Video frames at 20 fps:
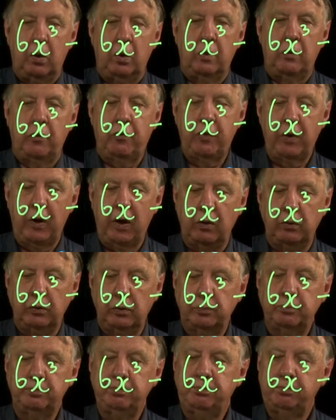So,
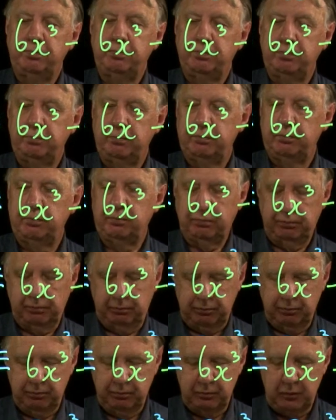
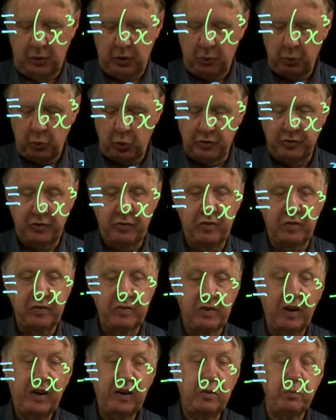what does the
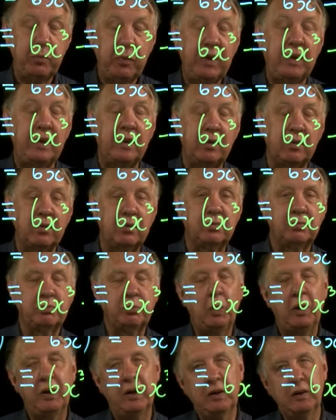same mean?
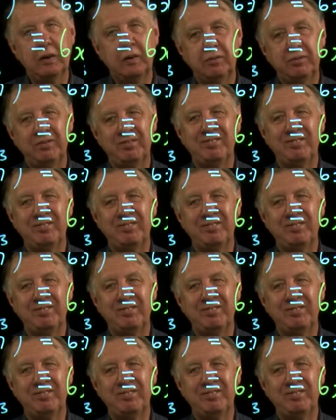Well,